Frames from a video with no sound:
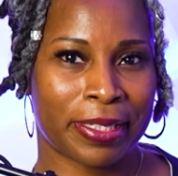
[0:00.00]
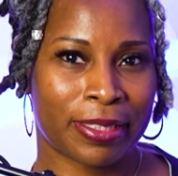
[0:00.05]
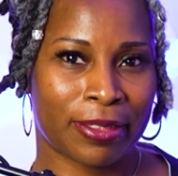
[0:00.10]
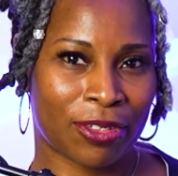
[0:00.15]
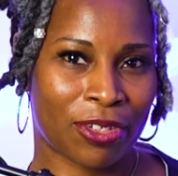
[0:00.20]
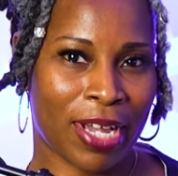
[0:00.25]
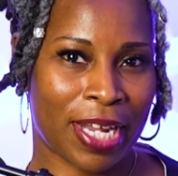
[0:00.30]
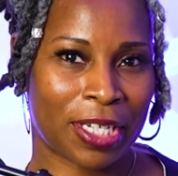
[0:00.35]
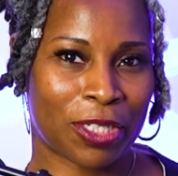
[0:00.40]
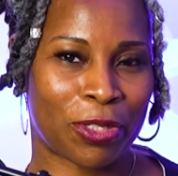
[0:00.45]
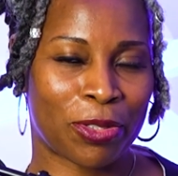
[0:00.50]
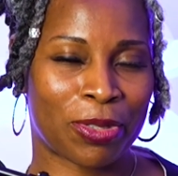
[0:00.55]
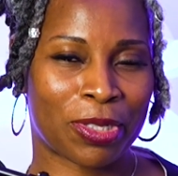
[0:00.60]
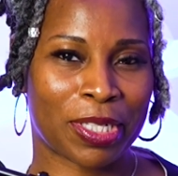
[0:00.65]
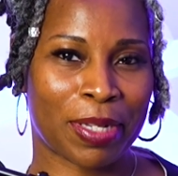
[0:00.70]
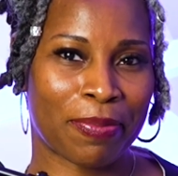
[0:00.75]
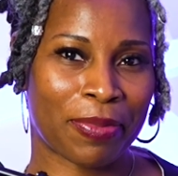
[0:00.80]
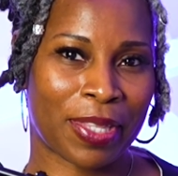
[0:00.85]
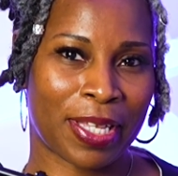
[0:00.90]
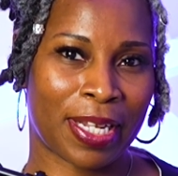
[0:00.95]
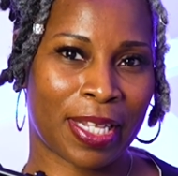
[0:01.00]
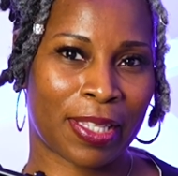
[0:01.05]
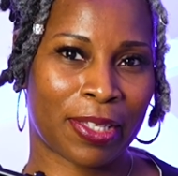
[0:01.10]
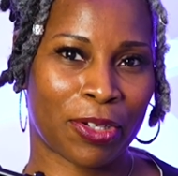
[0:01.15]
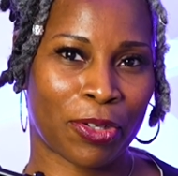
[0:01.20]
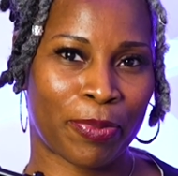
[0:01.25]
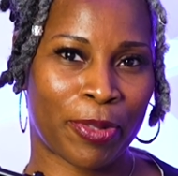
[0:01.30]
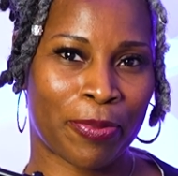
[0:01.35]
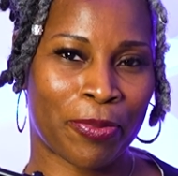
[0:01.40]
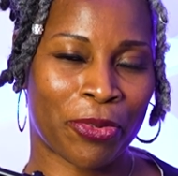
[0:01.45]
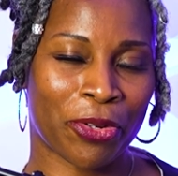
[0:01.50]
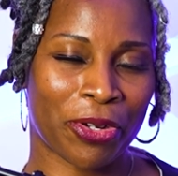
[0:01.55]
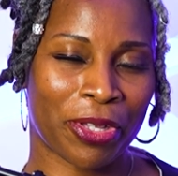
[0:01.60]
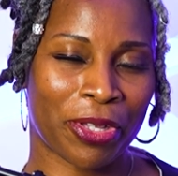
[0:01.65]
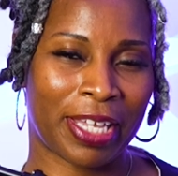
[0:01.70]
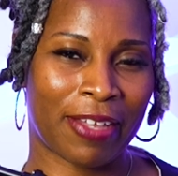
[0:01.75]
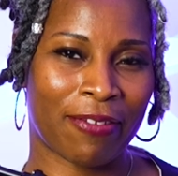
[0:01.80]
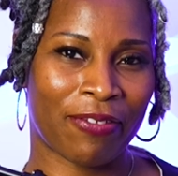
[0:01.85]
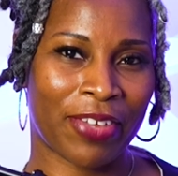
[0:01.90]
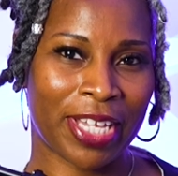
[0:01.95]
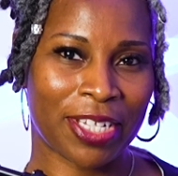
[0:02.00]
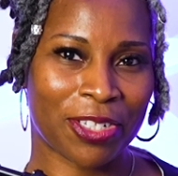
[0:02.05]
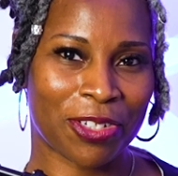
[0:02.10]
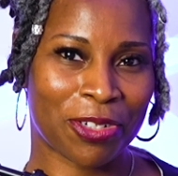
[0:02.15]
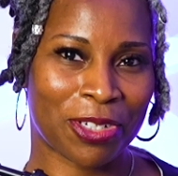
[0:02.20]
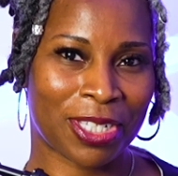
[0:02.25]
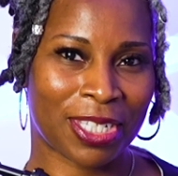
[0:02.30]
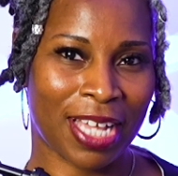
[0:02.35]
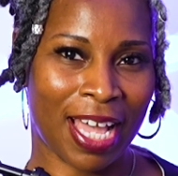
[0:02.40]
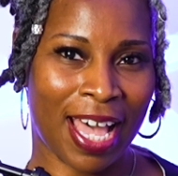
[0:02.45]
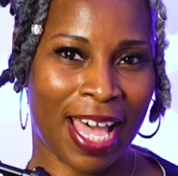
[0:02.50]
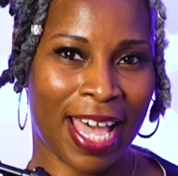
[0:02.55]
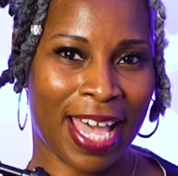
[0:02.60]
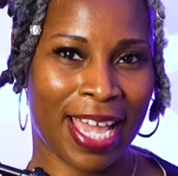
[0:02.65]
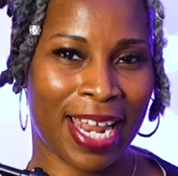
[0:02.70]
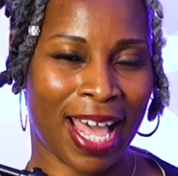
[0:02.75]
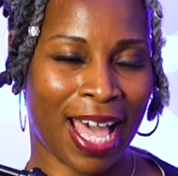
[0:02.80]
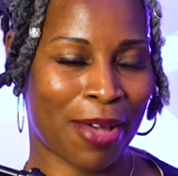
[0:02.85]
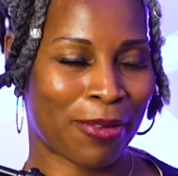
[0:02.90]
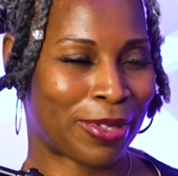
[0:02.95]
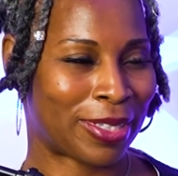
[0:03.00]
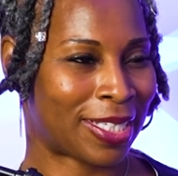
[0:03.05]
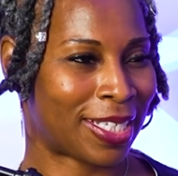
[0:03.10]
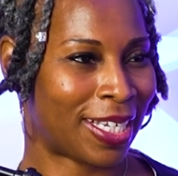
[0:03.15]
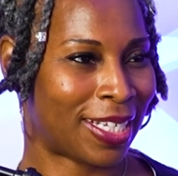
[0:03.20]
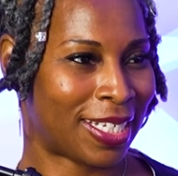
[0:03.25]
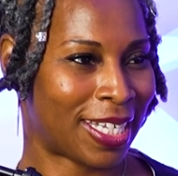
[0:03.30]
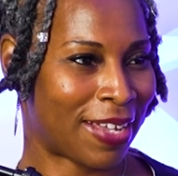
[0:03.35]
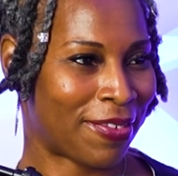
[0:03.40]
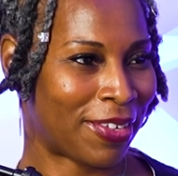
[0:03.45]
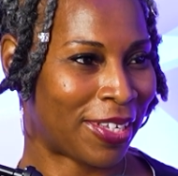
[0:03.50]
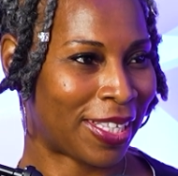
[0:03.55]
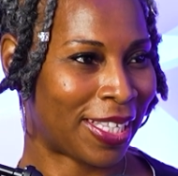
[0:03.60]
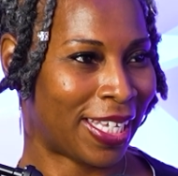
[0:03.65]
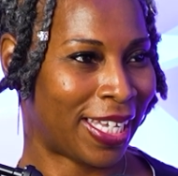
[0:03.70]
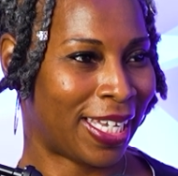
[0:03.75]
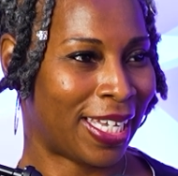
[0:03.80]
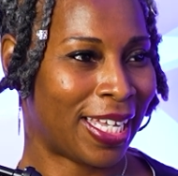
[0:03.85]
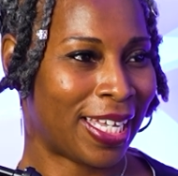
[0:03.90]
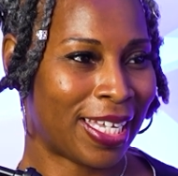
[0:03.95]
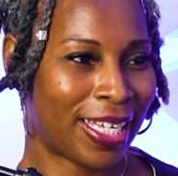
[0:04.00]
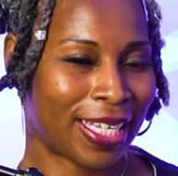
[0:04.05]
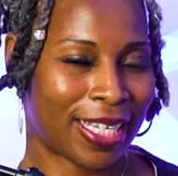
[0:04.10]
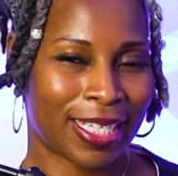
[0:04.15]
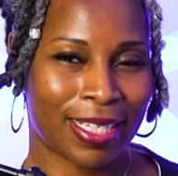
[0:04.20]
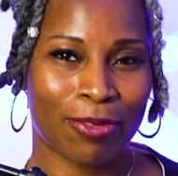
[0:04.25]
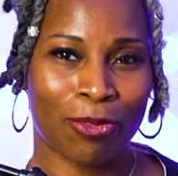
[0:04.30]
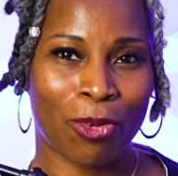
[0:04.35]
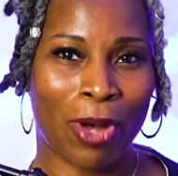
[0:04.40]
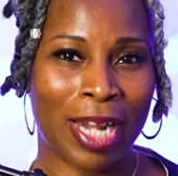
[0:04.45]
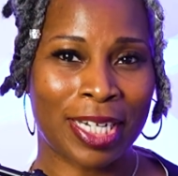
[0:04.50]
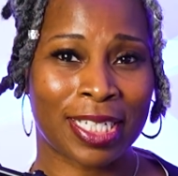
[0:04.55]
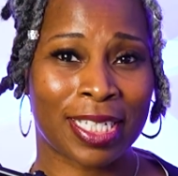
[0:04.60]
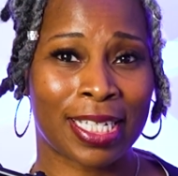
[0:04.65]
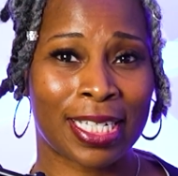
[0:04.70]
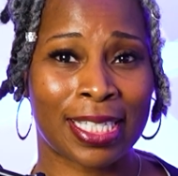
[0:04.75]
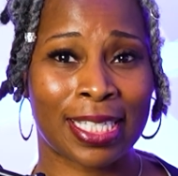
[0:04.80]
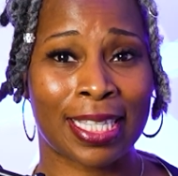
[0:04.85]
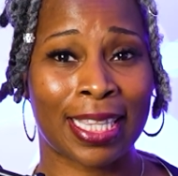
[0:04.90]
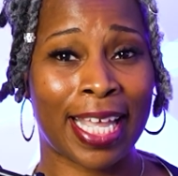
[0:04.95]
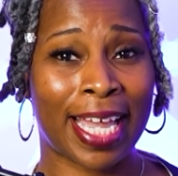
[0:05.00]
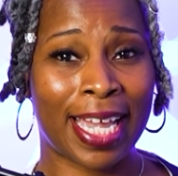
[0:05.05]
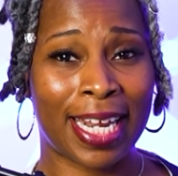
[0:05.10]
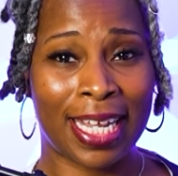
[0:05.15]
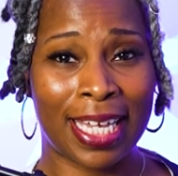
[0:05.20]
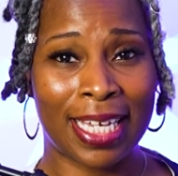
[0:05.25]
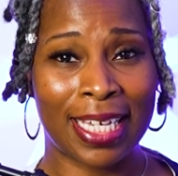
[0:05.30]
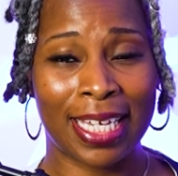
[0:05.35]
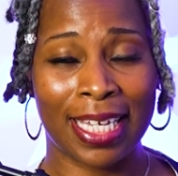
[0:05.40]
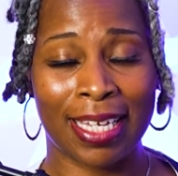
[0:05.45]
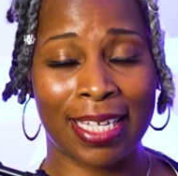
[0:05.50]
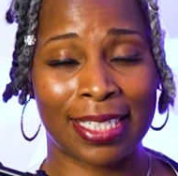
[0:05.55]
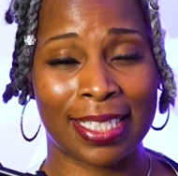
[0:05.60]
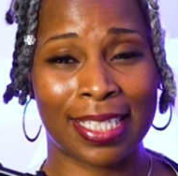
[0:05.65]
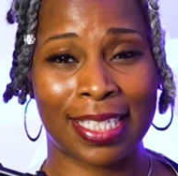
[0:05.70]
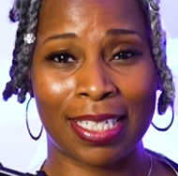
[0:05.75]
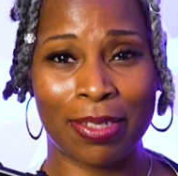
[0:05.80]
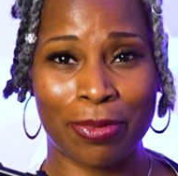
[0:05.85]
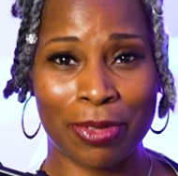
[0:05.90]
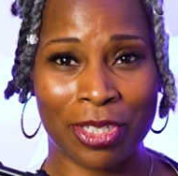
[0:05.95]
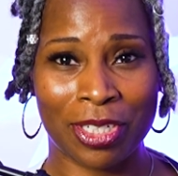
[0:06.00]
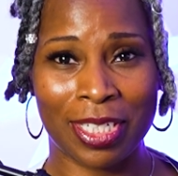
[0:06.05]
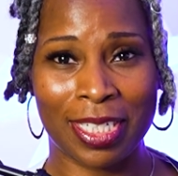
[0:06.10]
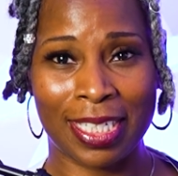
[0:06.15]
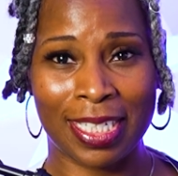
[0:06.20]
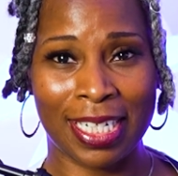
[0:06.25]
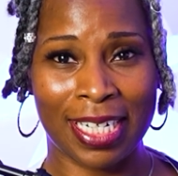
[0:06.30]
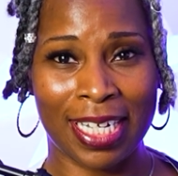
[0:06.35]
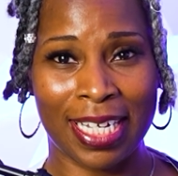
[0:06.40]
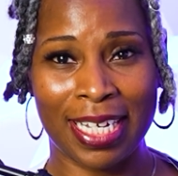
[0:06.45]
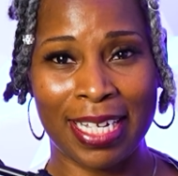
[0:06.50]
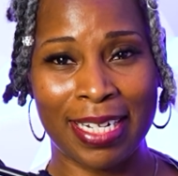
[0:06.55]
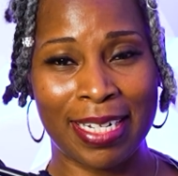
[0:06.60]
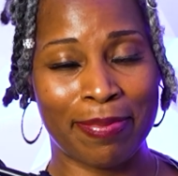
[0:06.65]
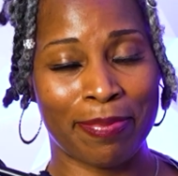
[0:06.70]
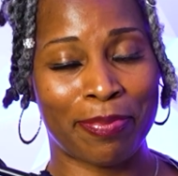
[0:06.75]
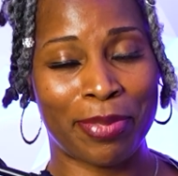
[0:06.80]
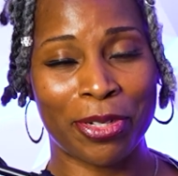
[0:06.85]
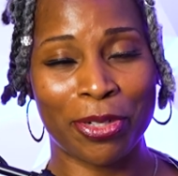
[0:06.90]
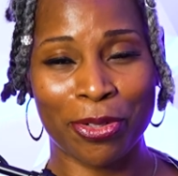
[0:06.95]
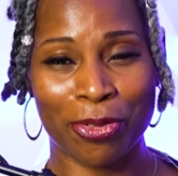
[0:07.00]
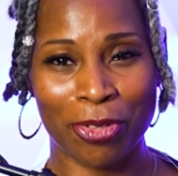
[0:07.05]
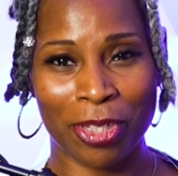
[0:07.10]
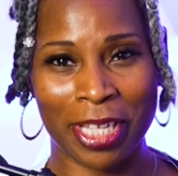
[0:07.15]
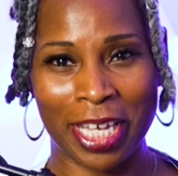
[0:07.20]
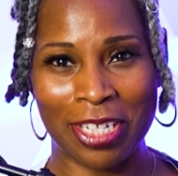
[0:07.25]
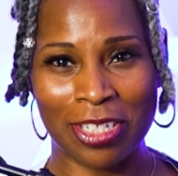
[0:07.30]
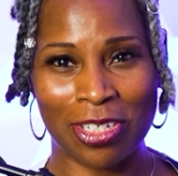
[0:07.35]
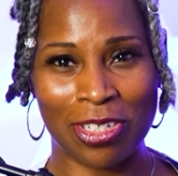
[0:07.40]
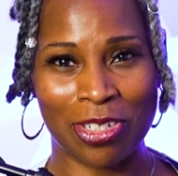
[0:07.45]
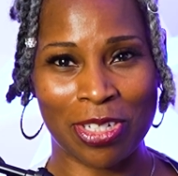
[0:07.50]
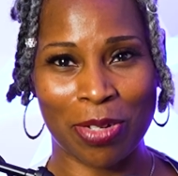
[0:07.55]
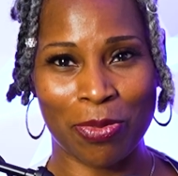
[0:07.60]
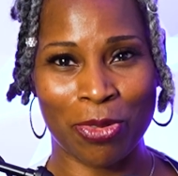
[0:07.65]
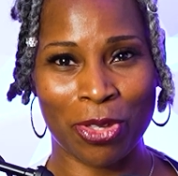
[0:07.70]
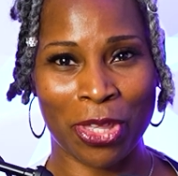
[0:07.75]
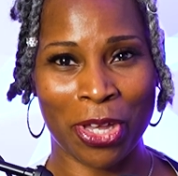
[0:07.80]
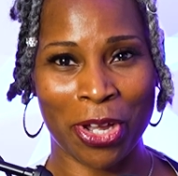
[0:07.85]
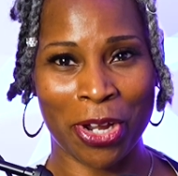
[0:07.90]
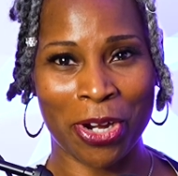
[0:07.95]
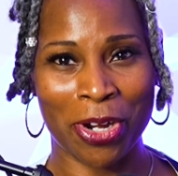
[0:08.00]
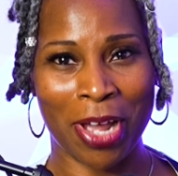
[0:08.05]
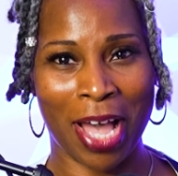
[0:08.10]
trying to do something a little bit more investor side, I would say definitely watch this lady and see what she's done, build a relationship with her.